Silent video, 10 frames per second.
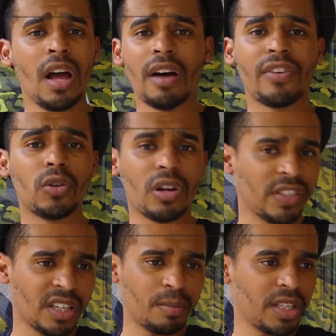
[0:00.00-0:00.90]
photo of a
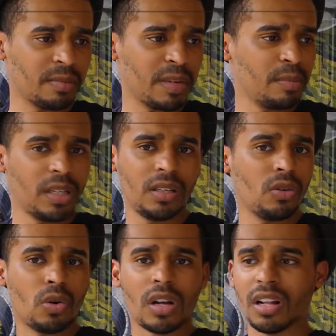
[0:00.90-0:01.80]
subject, maybe
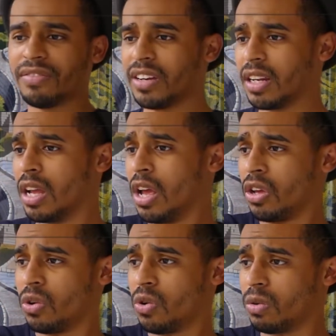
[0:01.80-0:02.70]
your girlfriend,
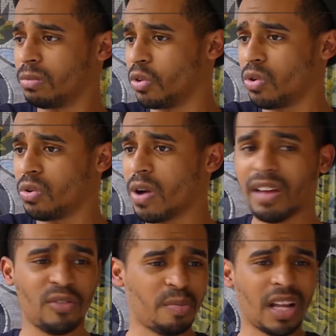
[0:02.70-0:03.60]
your
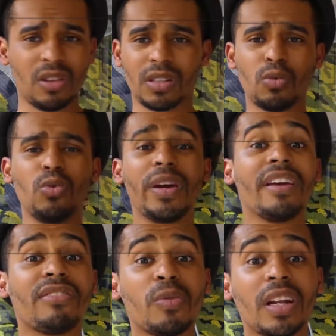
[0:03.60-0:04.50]
wife, your brother,
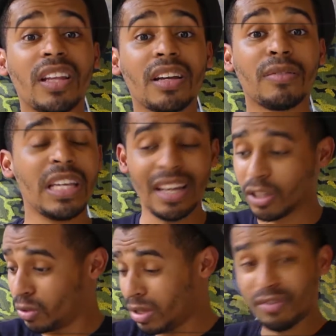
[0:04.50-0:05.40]
whoever you want to take it
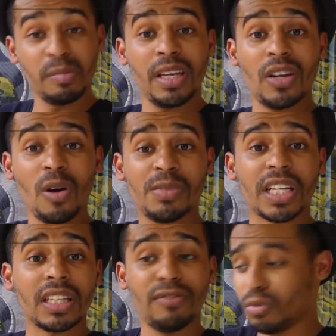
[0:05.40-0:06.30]
could even be an
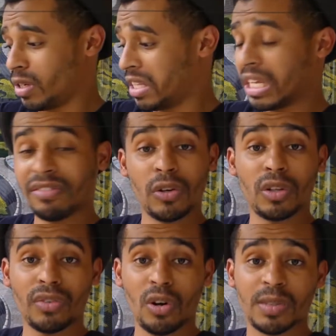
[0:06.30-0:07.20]
object. If you want to take a photo
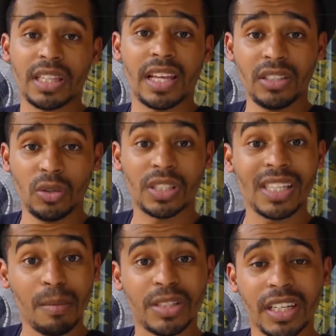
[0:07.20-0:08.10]
of your object, that's your
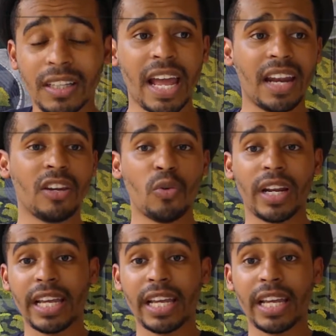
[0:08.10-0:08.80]
subject, and you want to